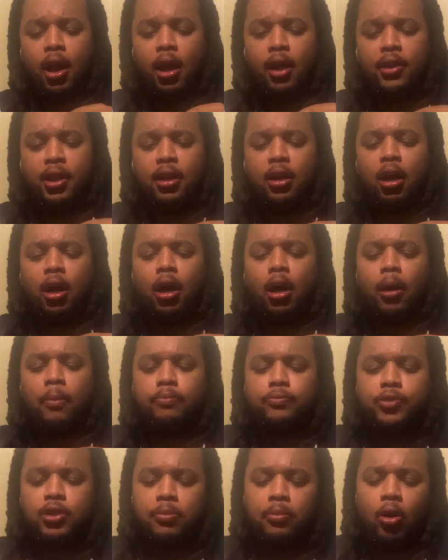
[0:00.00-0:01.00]
And then
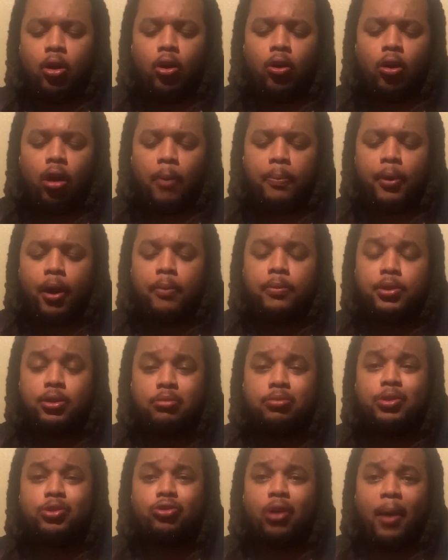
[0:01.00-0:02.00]
um tomorrow I'll probably
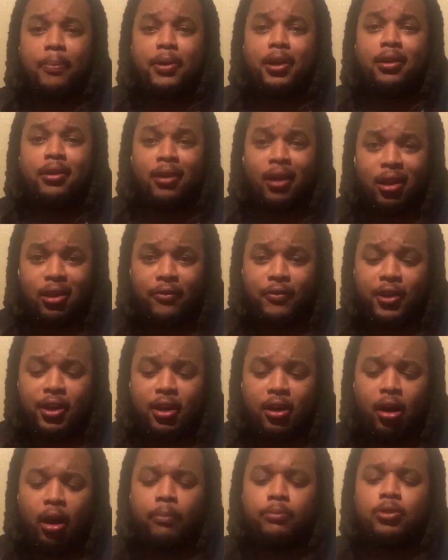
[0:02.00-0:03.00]
be dropping another
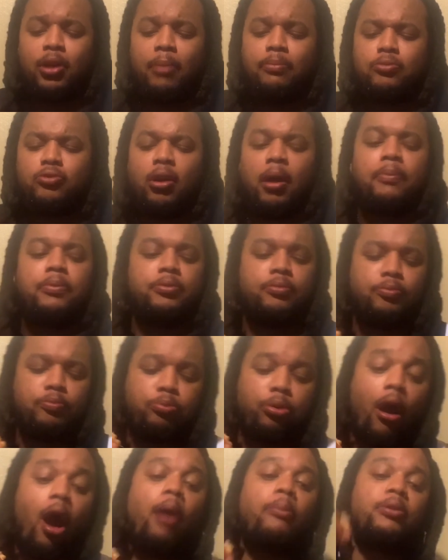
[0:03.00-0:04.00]
video. I'm dropping probably
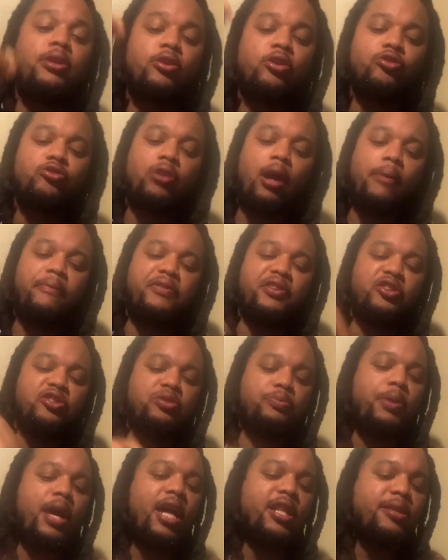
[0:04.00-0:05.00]
probably gonna drop videos
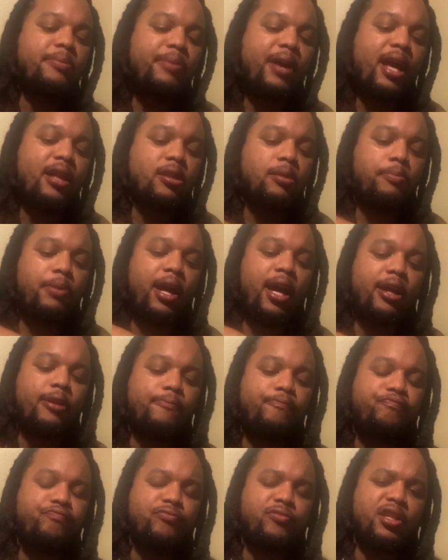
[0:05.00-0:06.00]
back to back to back
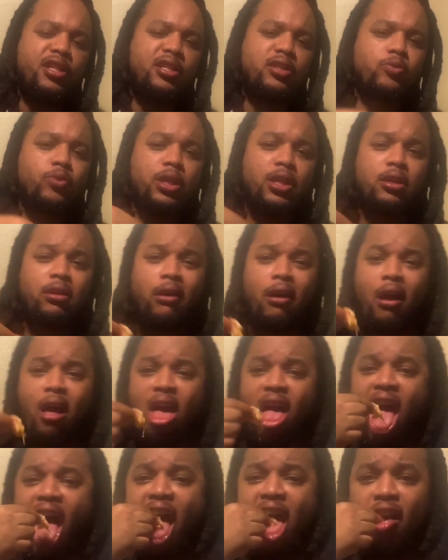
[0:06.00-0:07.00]
this week.
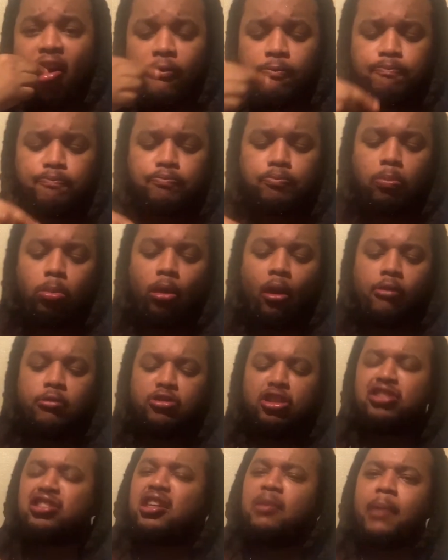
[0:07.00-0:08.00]

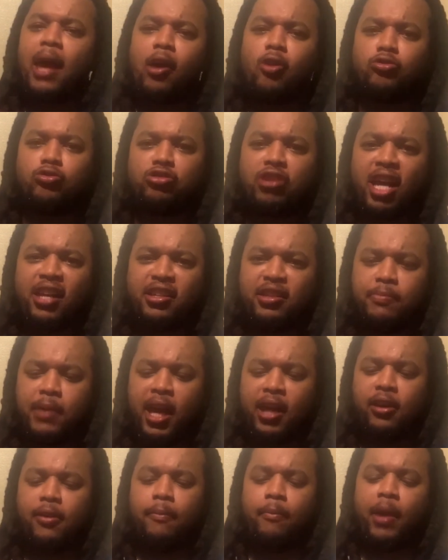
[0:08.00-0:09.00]
Just get back on track, get back
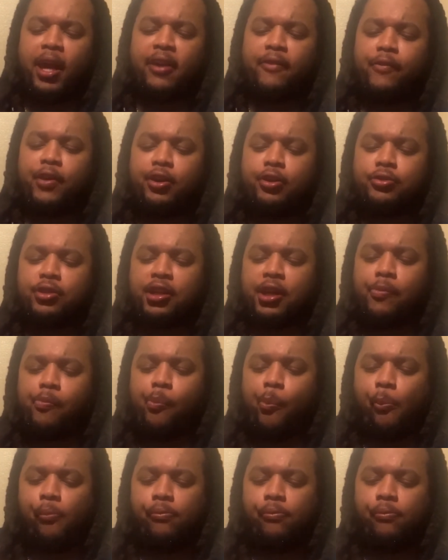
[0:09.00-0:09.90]
into making videos again.